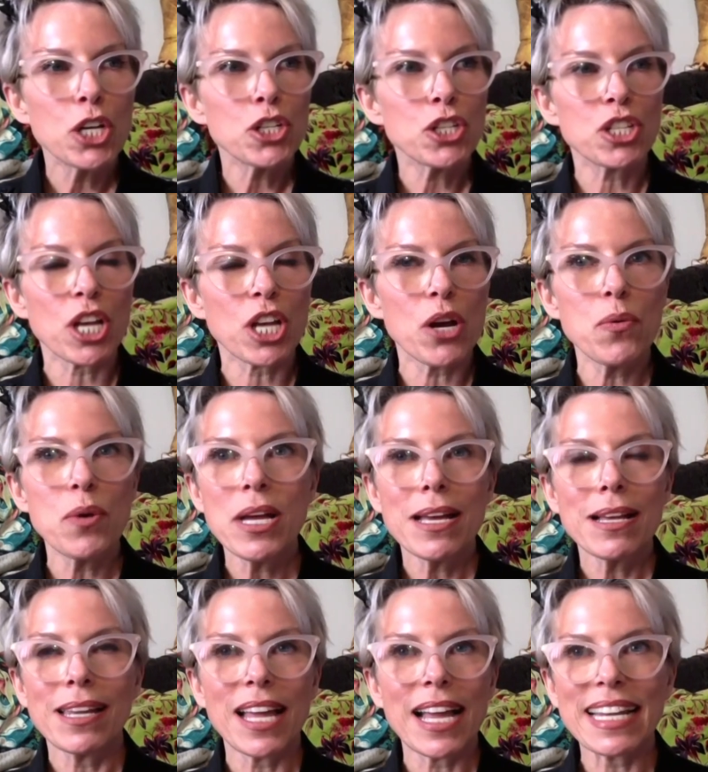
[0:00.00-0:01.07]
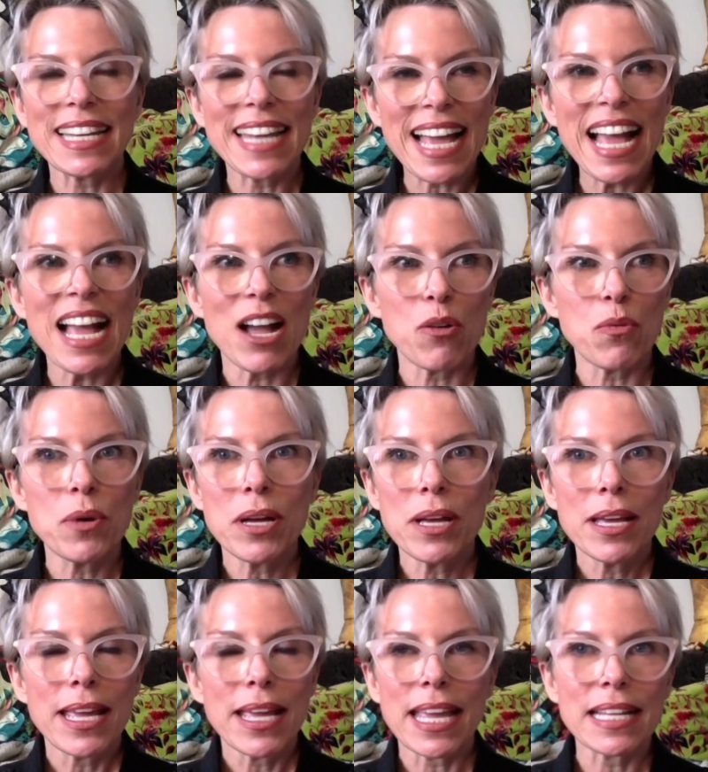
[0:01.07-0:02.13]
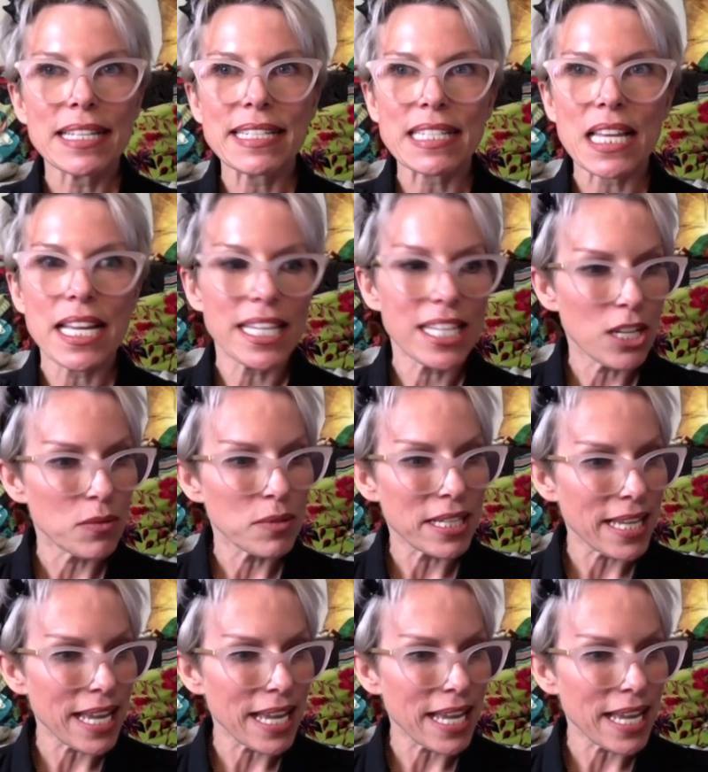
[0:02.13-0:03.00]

So like now, it's like, you know, you